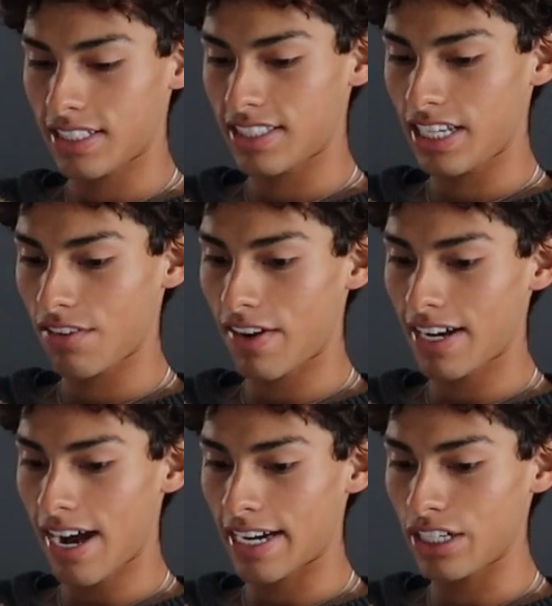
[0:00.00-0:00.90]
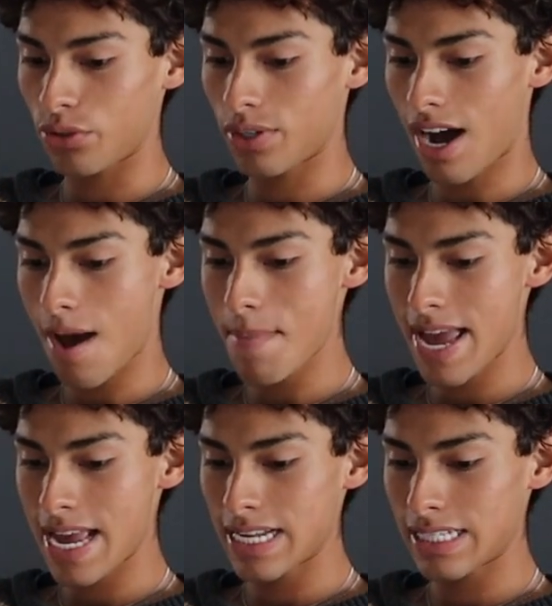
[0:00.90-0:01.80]
Let's see if I got any new
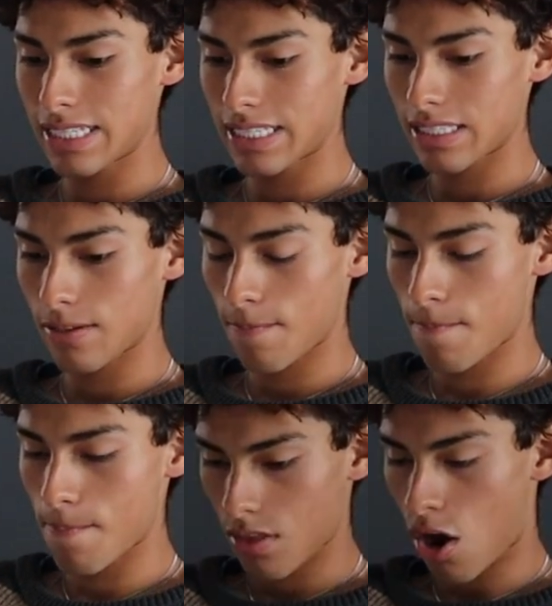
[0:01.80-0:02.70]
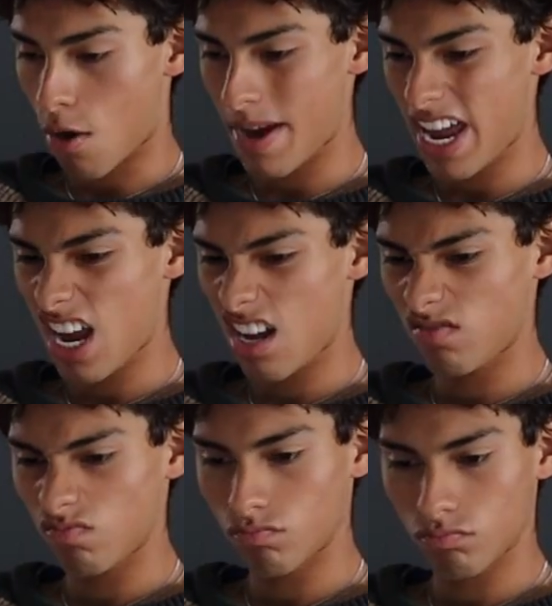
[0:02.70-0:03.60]
comments. Oh man.